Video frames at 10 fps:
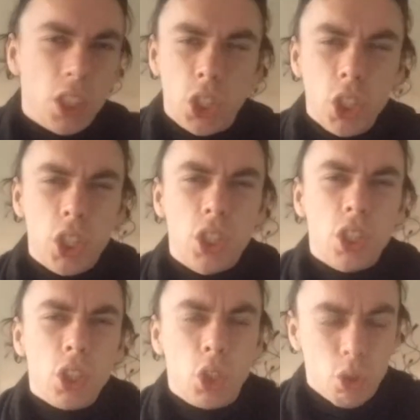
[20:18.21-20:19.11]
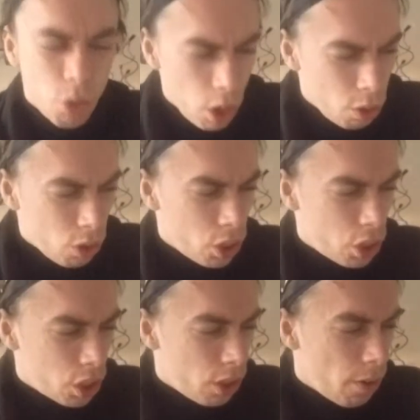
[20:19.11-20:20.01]
just
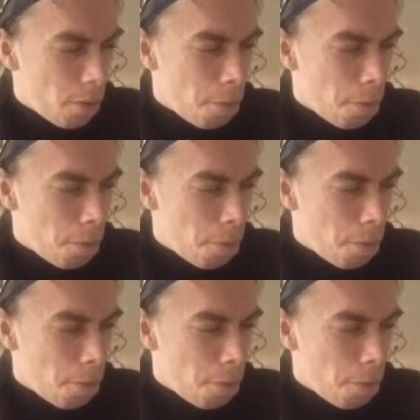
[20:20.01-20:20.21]
drones.